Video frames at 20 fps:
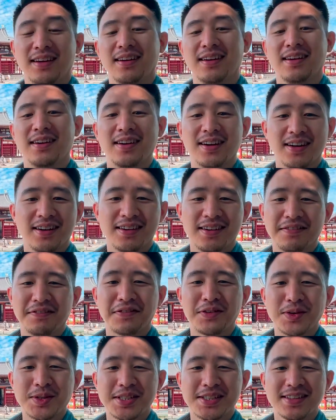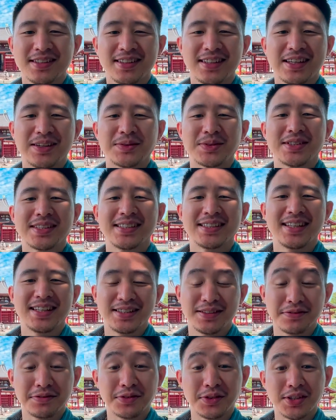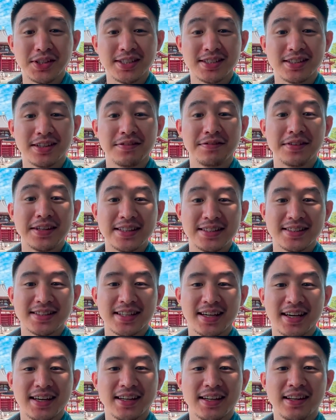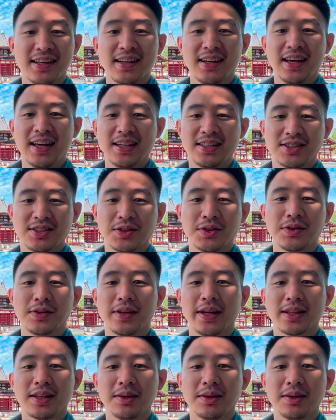Alright, unfortunately I was going to take some footage of inside and show you like